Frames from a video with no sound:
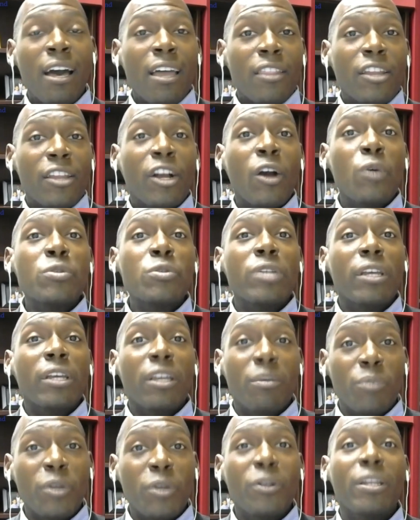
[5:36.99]
the coaching
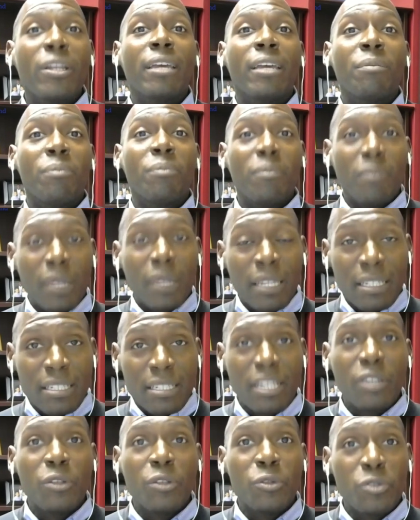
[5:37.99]
community
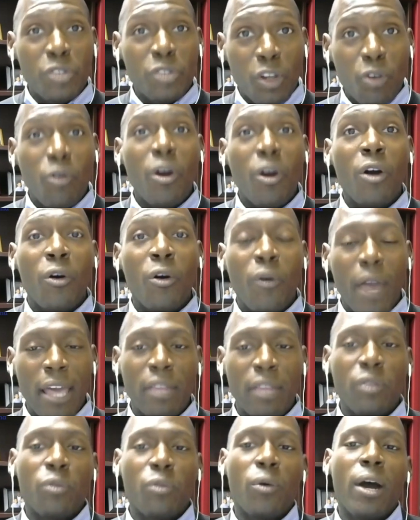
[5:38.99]
continues to grow
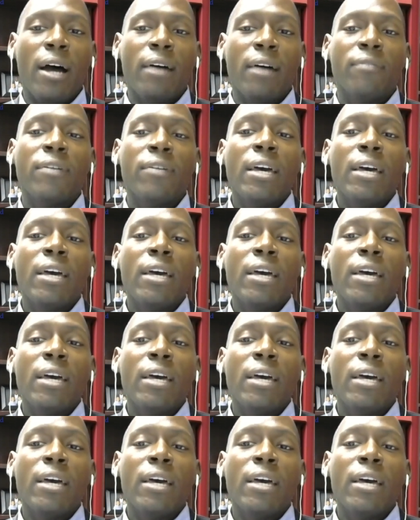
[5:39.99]
and thrive.